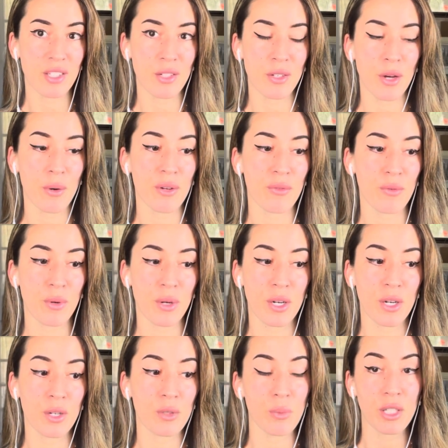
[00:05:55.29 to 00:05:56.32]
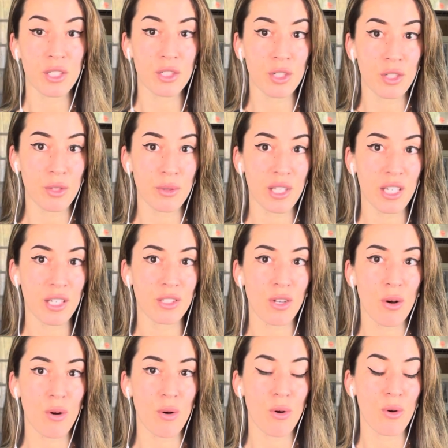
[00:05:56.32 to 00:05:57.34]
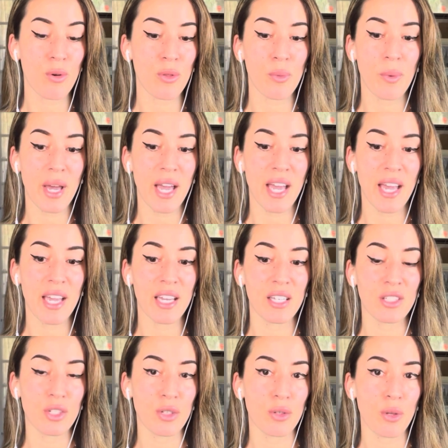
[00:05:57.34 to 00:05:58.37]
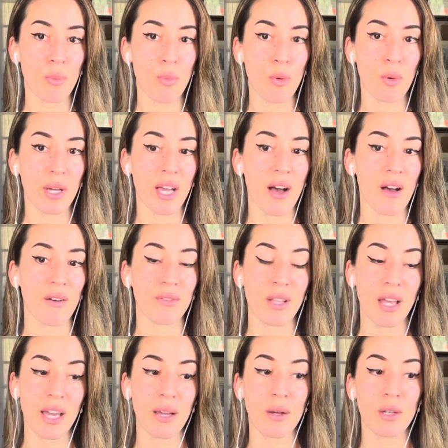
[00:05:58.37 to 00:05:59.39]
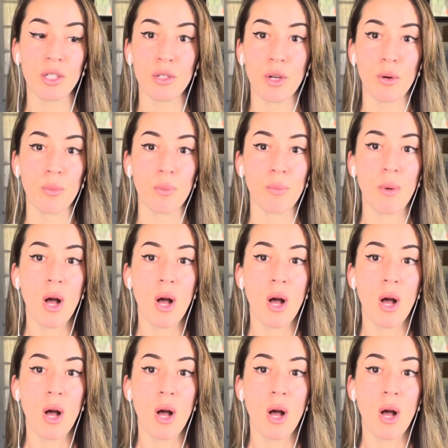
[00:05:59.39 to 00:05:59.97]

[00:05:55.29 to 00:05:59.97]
You know, if we're willing to do things all the way to the point of like, you know,